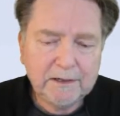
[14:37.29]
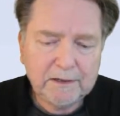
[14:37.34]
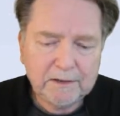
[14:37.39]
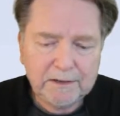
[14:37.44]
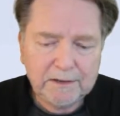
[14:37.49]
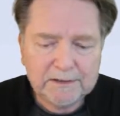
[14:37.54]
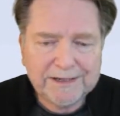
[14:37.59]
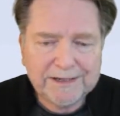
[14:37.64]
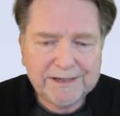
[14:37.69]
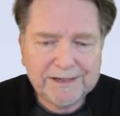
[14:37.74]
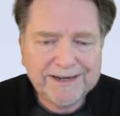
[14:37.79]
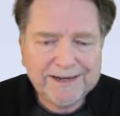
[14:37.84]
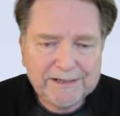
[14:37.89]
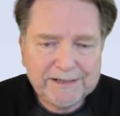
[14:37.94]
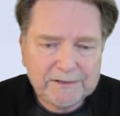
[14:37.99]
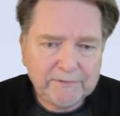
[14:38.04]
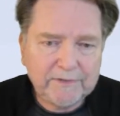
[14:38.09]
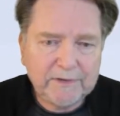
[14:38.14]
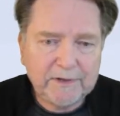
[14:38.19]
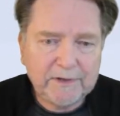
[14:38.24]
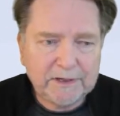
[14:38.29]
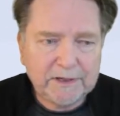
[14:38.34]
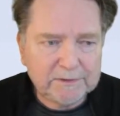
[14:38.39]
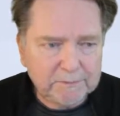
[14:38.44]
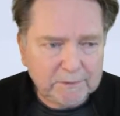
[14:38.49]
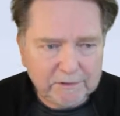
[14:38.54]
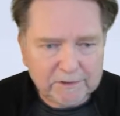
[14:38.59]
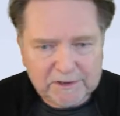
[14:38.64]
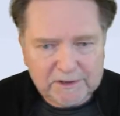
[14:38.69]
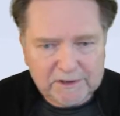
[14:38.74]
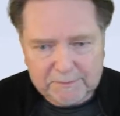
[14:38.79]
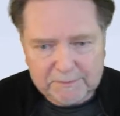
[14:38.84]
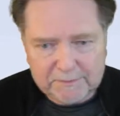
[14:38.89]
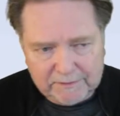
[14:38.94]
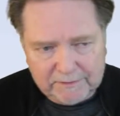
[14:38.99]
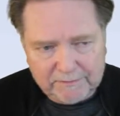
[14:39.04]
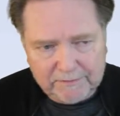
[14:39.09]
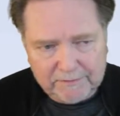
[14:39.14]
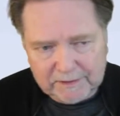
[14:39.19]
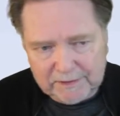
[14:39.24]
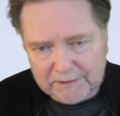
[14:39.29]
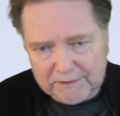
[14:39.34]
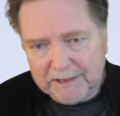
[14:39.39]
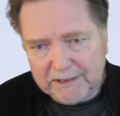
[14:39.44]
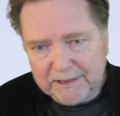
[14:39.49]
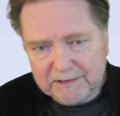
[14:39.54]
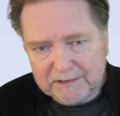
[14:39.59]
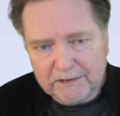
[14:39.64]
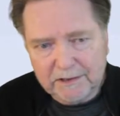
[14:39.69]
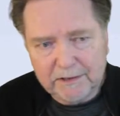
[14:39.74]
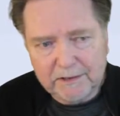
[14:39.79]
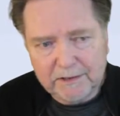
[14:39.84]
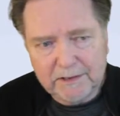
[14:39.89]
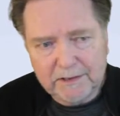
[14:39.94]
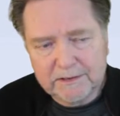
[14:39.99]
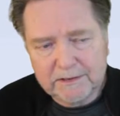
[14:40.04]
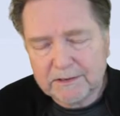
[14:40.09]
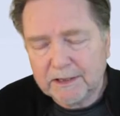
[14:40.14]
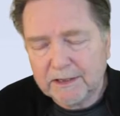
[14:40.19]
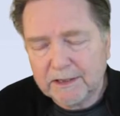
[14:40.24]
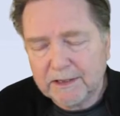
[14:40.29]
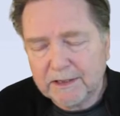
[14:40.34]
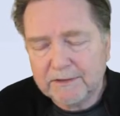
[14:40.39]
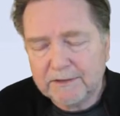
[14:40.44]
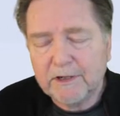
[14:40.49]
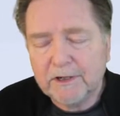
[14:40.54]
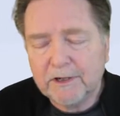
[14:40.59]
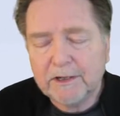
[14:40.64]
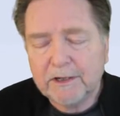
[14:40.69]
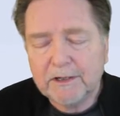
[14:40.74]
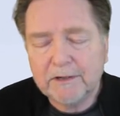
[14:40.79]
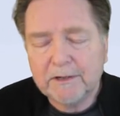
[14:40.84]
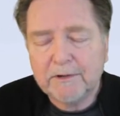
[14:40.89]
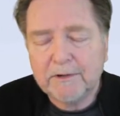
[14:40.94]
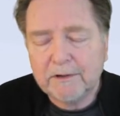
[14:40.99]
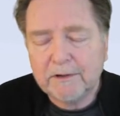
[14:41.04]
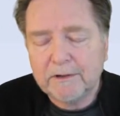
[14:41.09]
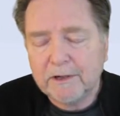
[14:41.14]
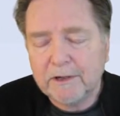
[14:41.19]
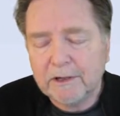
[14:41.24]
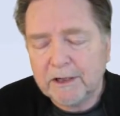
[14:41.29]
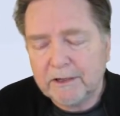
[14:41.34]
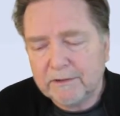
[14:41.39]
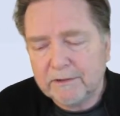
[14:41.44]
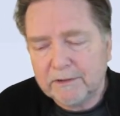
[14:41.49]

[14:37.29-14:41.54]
these kinds of things, whether it's specifically based on this kind of document or not,